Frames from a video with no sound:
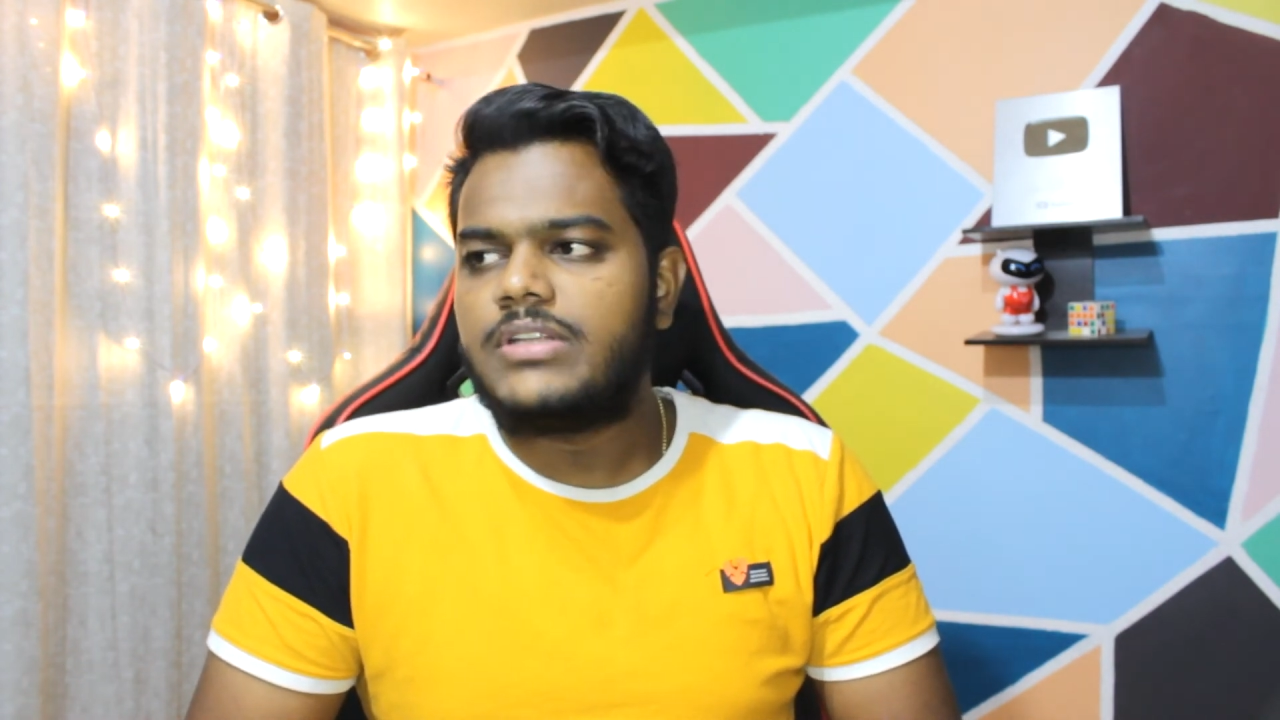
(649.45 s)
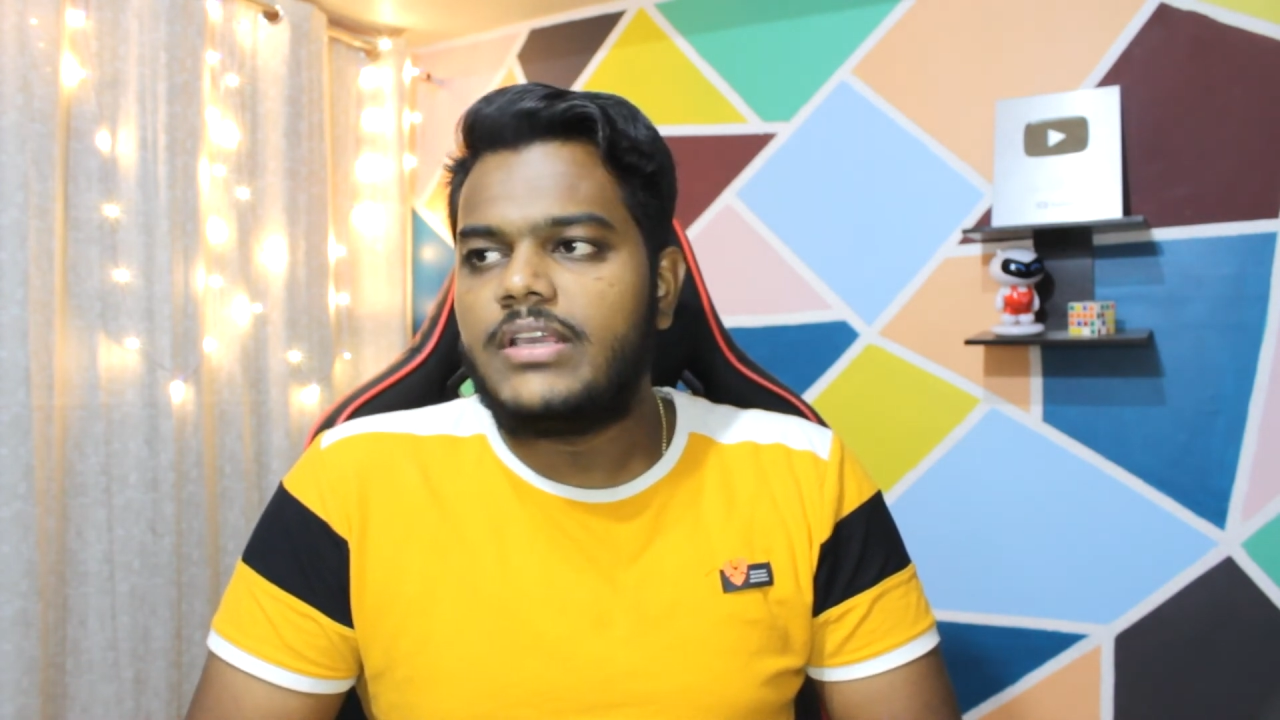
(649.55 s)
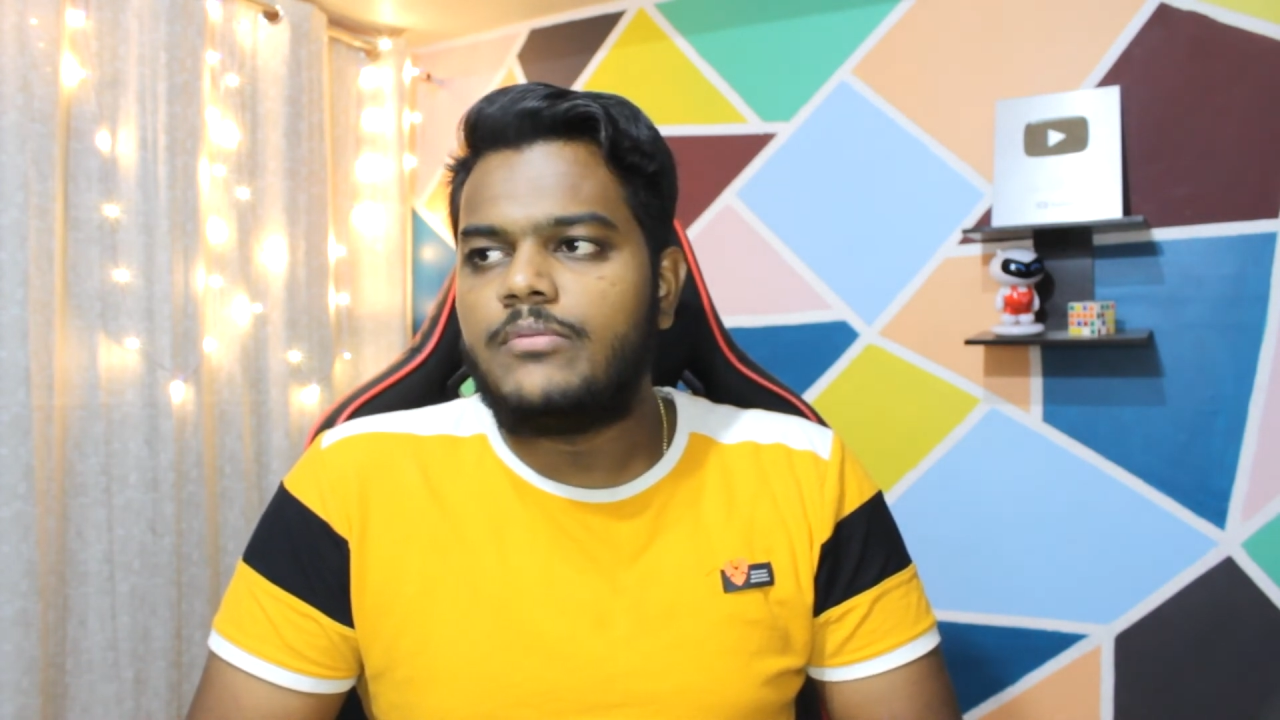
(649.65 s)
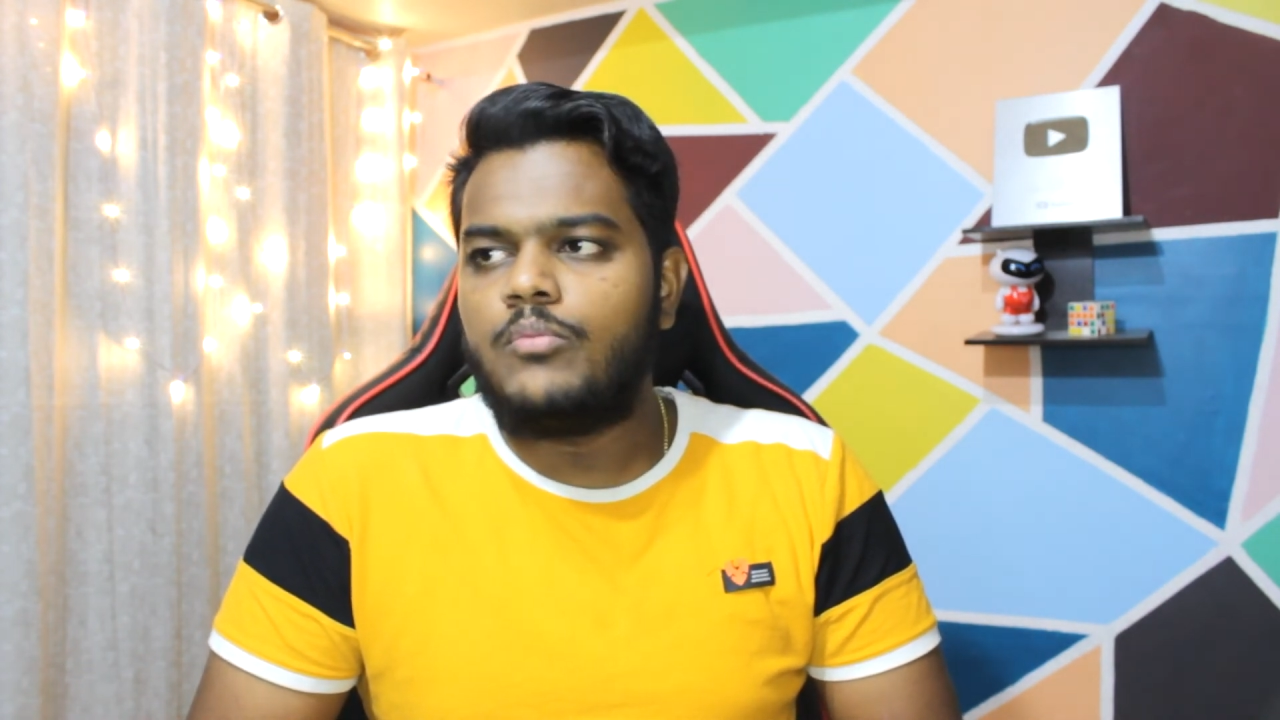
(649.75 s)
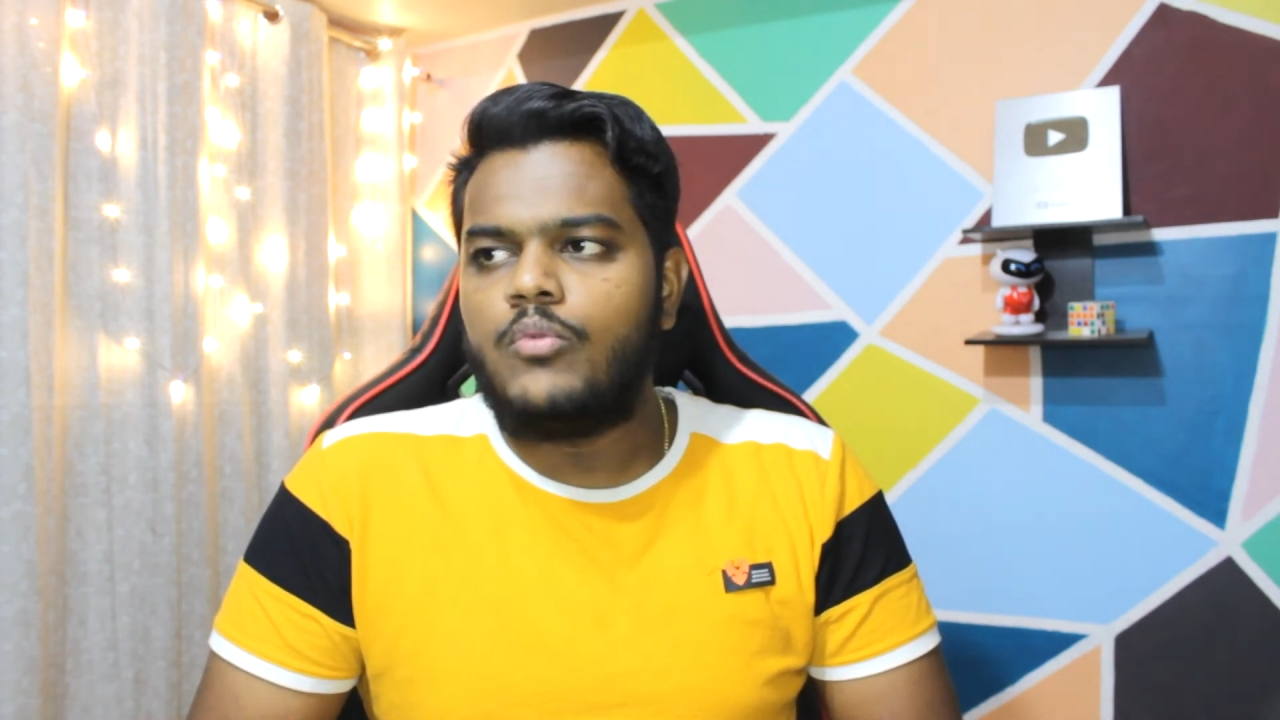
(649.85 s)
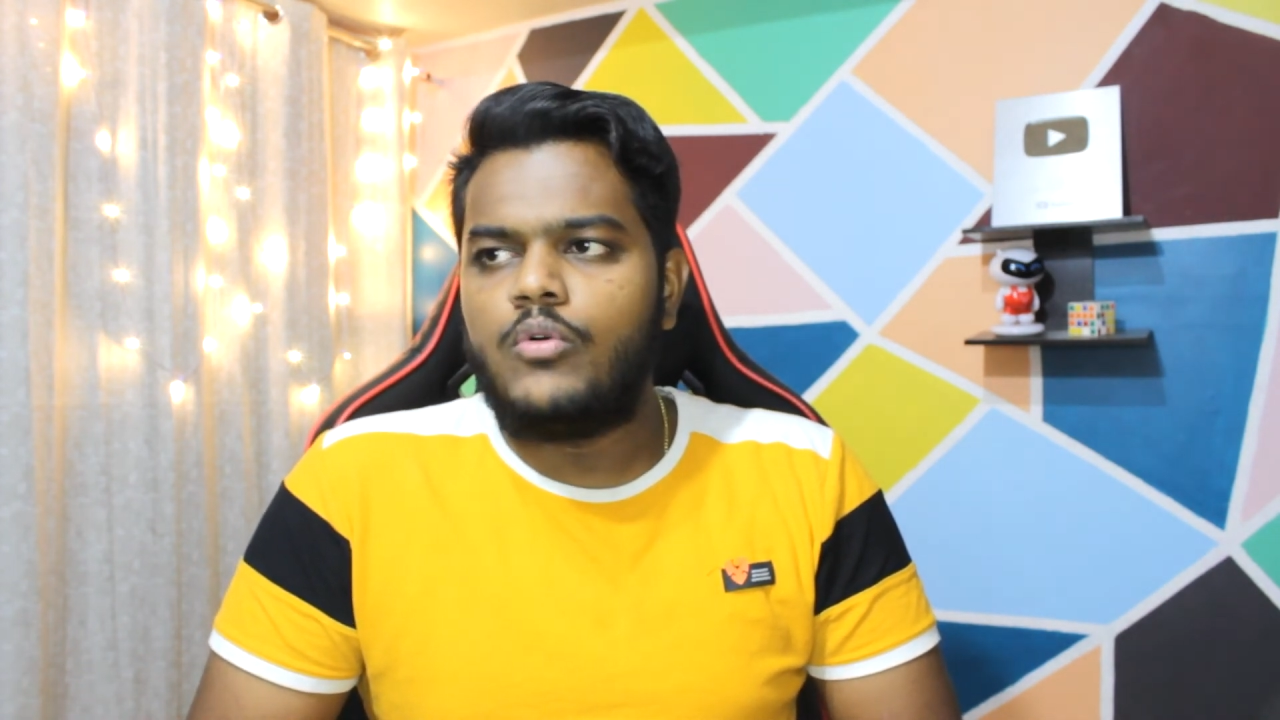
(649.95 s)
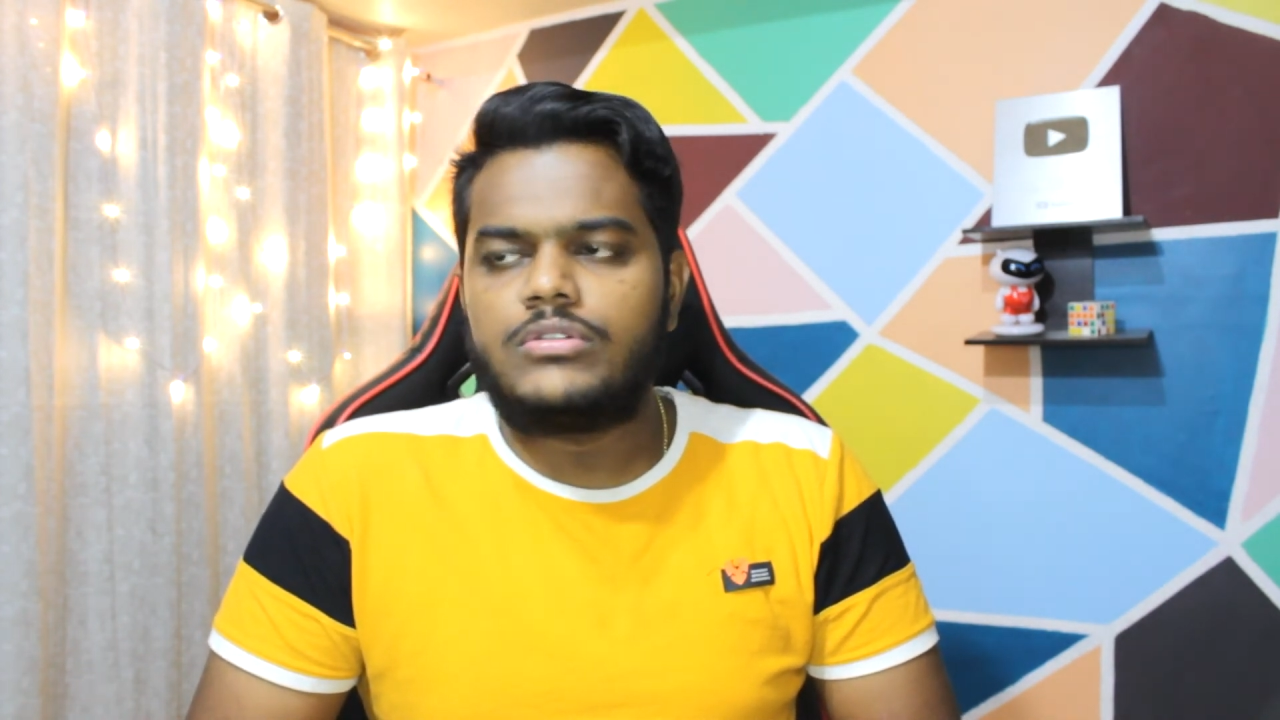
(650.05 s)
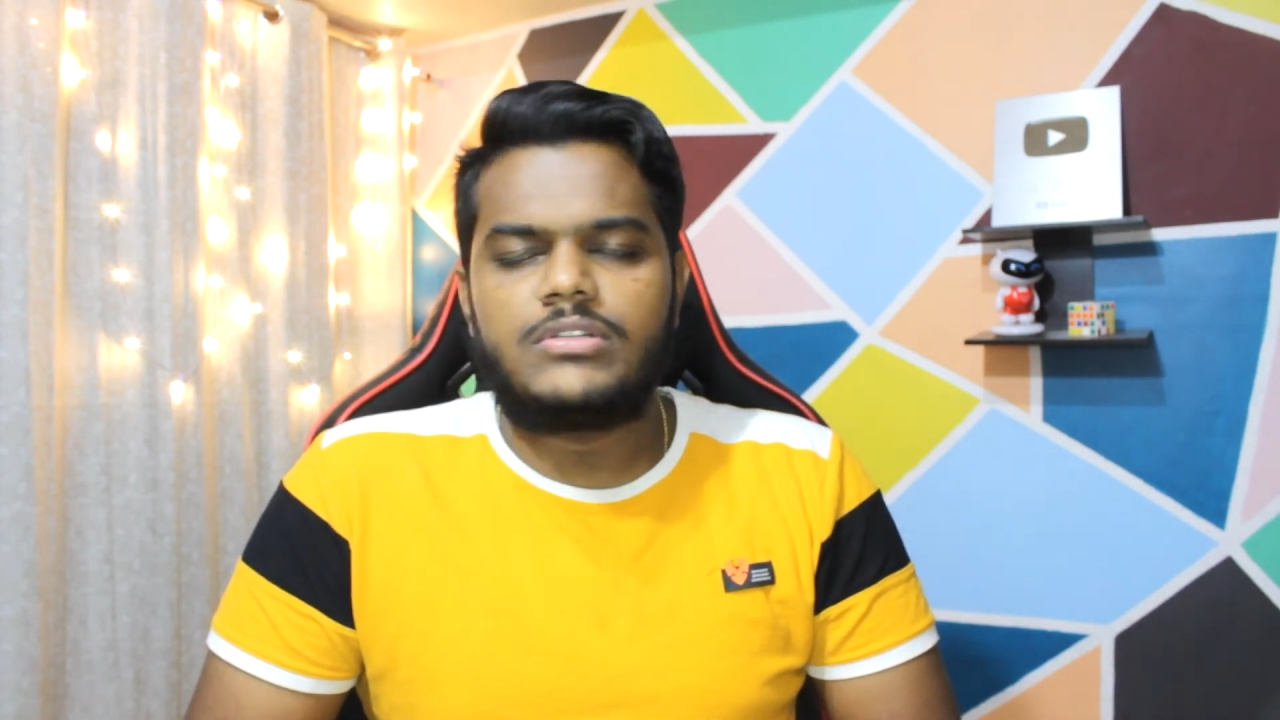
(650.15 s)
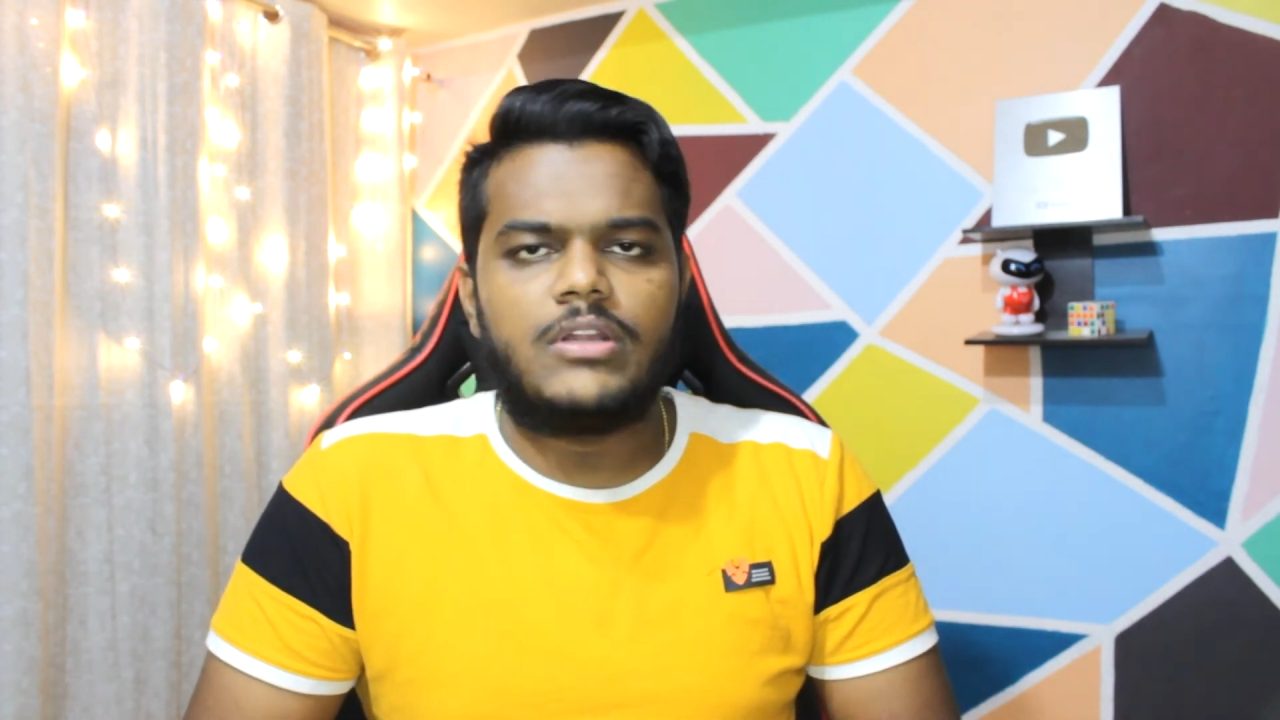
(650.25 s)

like most